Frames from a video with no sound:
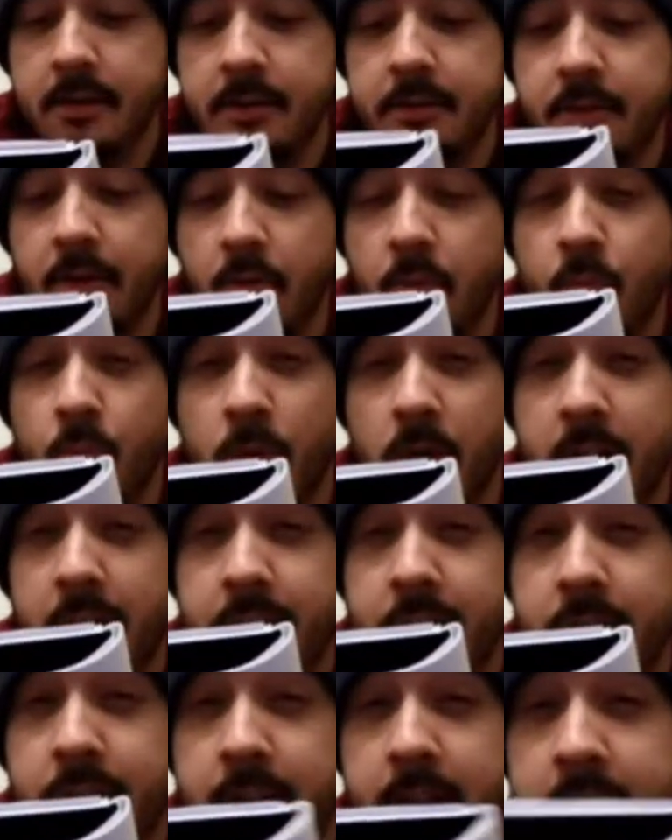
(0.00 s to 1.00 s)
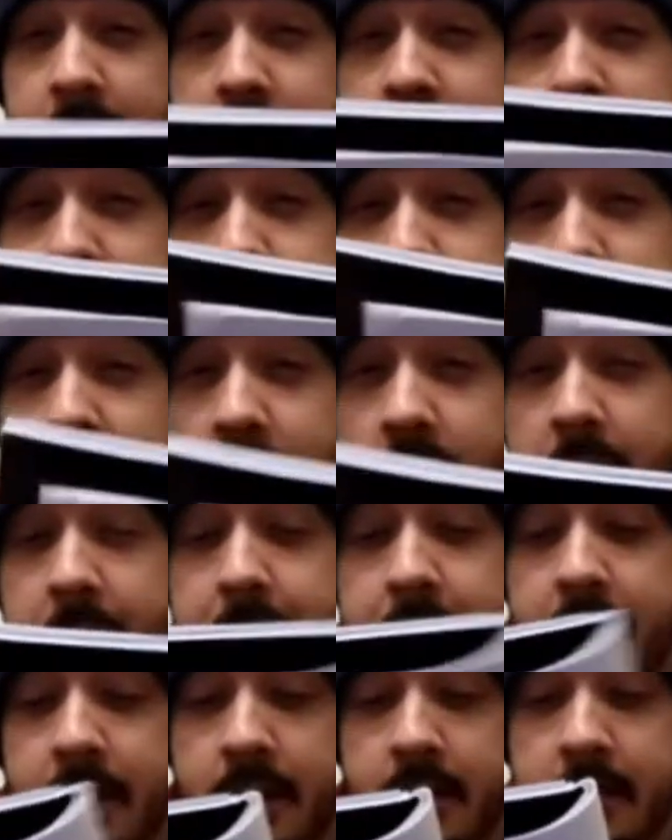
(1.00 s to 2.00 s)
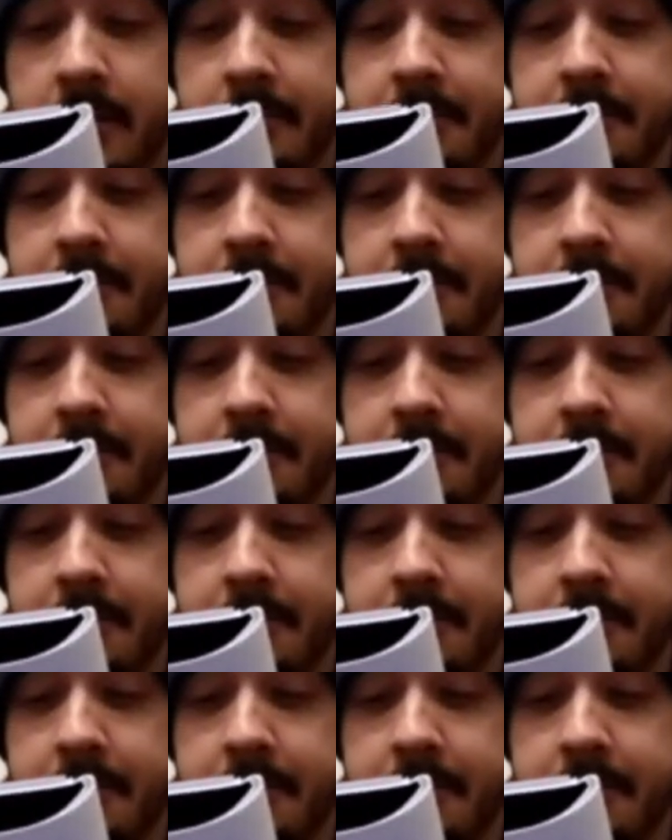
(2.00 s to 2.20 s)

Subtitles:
So why do they turn pink?